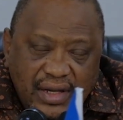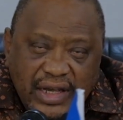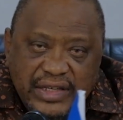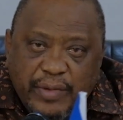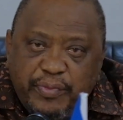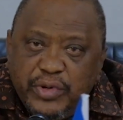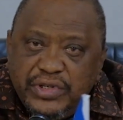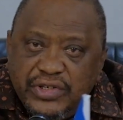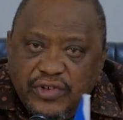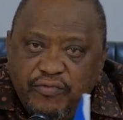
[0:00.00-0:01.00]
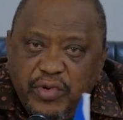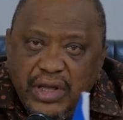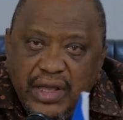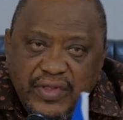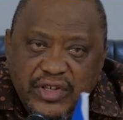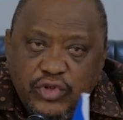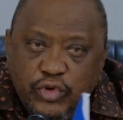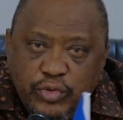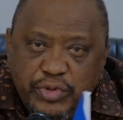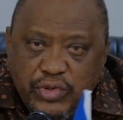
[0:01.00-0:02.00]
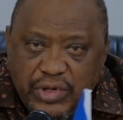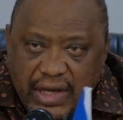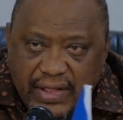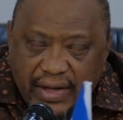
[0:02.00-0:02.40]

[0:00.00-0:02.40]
is a process of bringing these groups together.